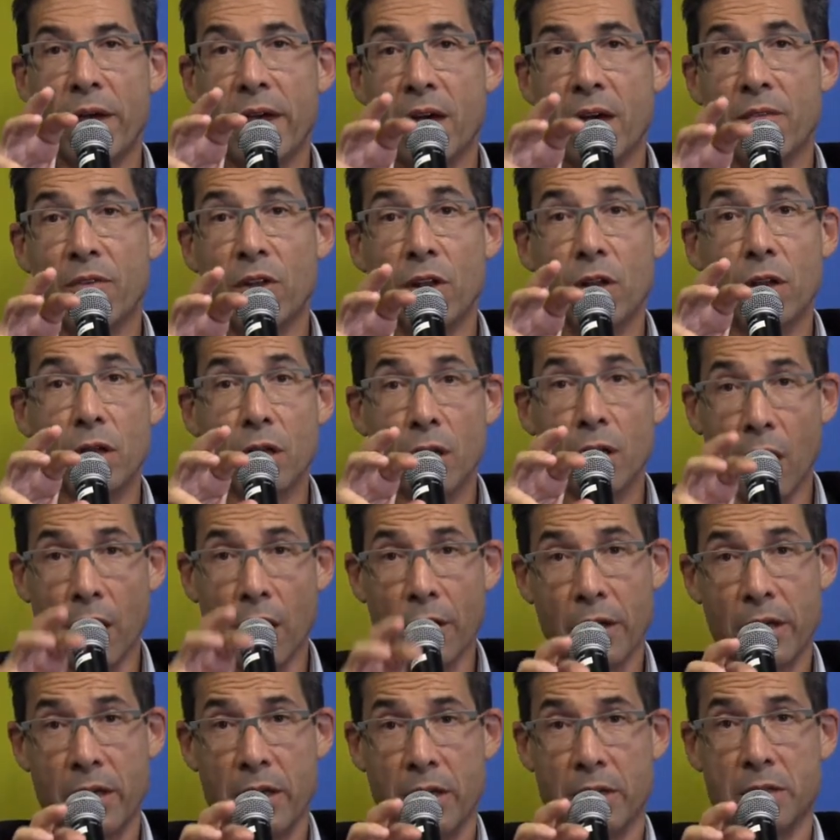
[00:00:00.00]
We have a
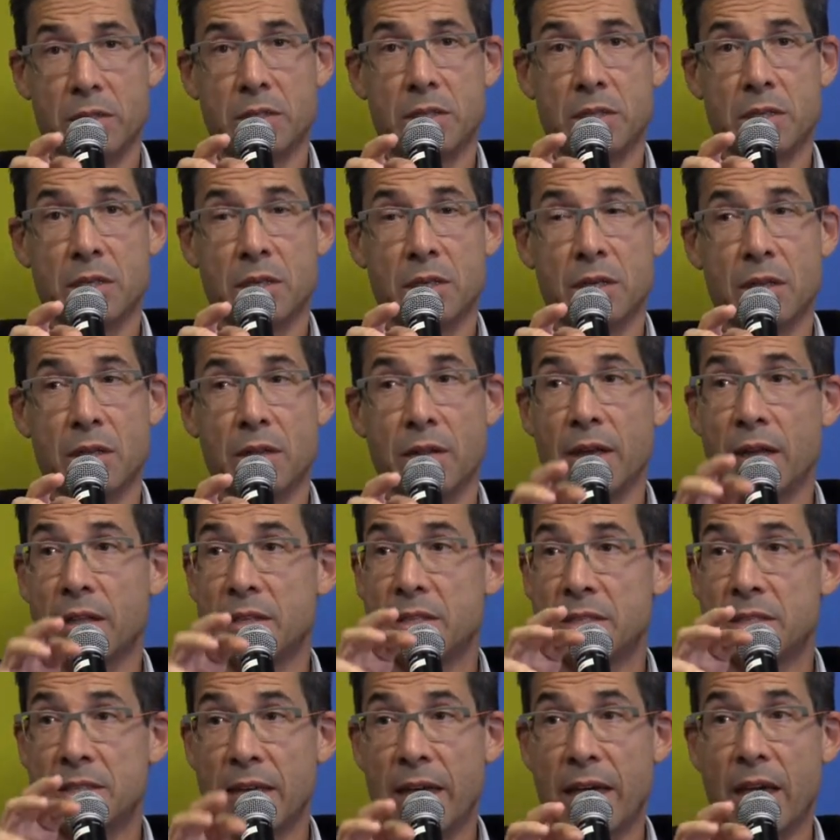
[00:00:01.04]
lot of kids
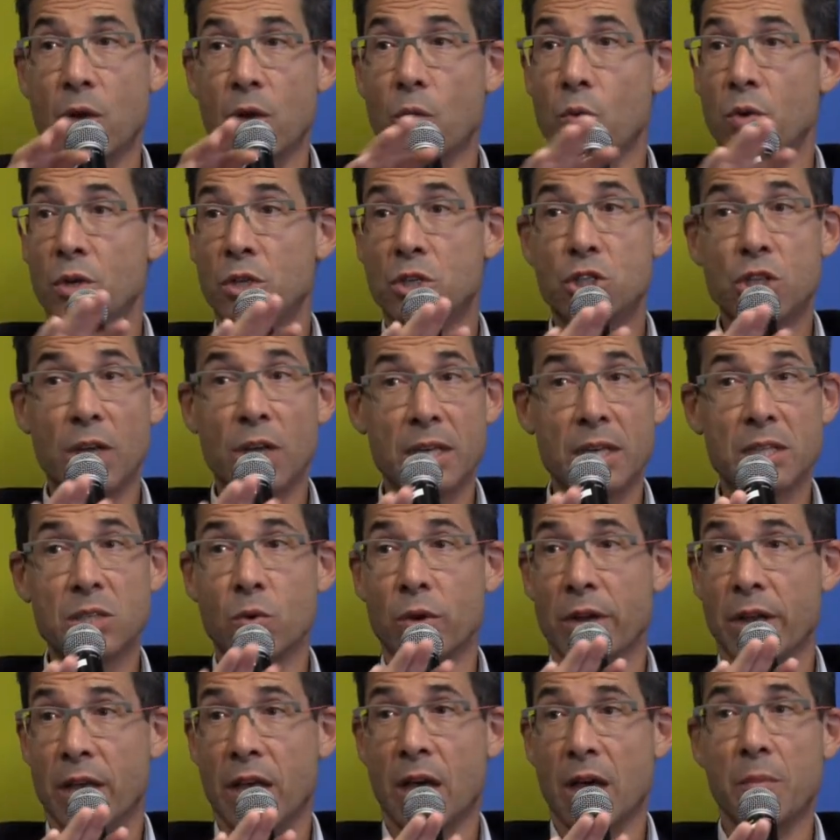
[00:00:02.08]
that say we
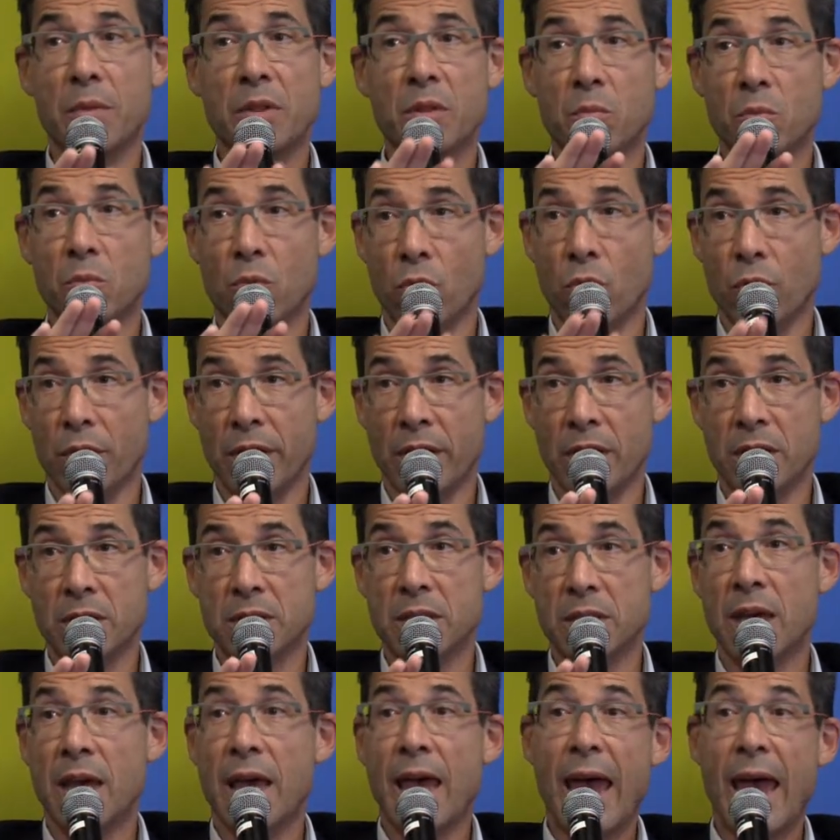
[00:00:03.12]
just want to come in the
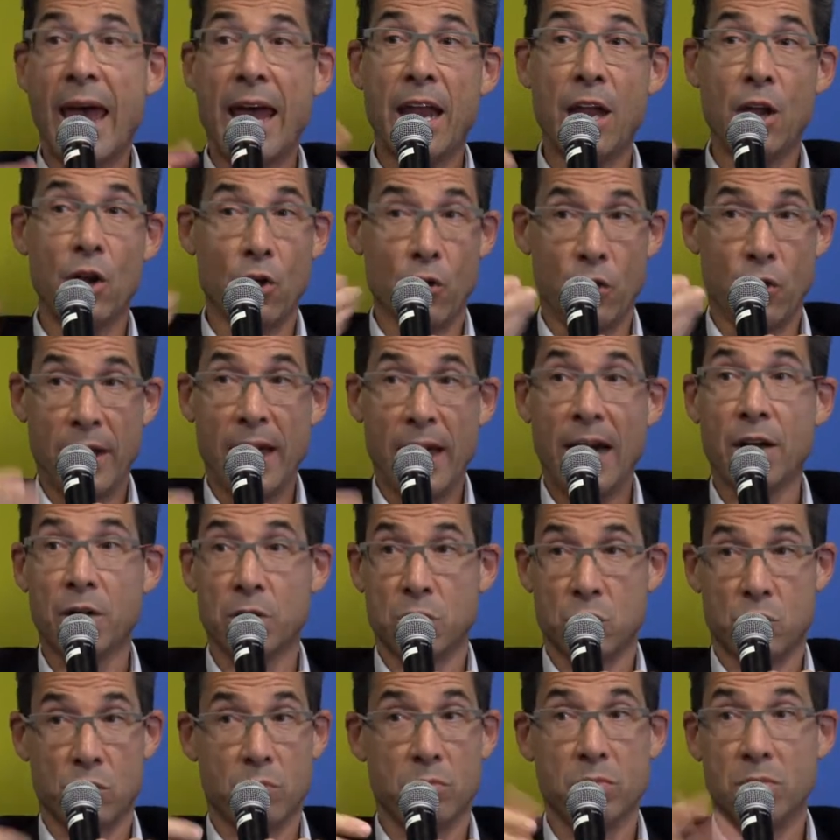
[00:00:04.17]
mornings and learn
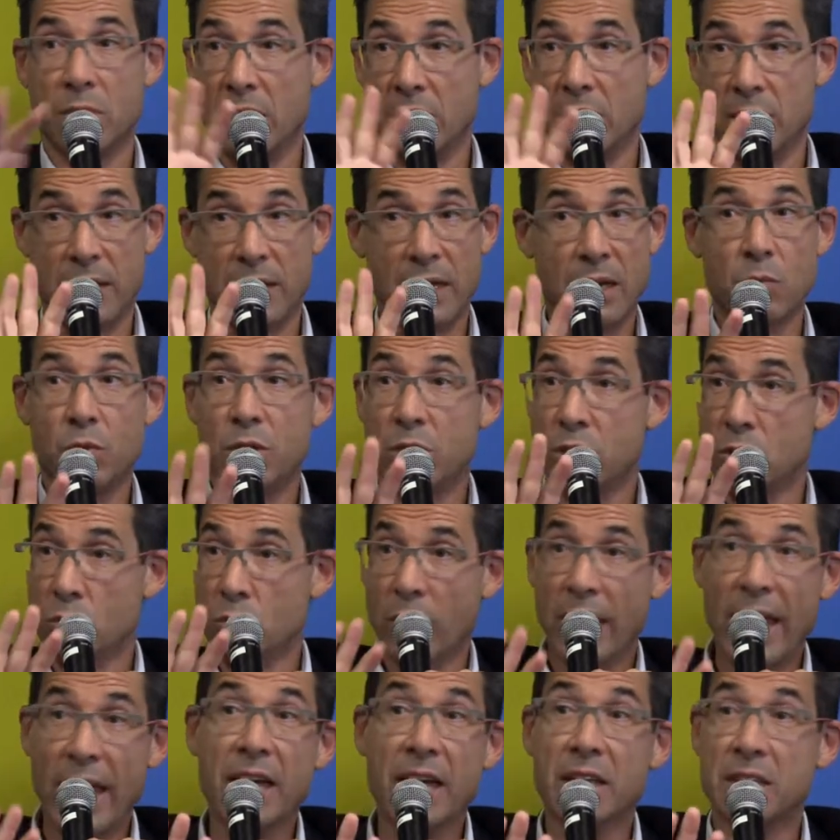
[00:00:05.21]
how to swim. That we
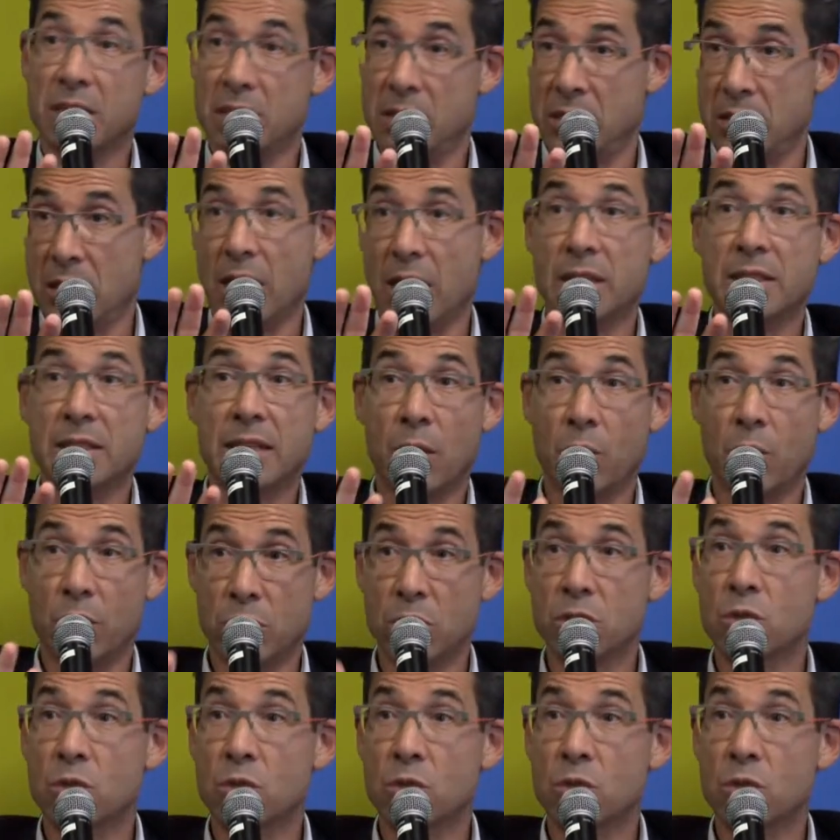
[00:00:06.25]
just want to exercise.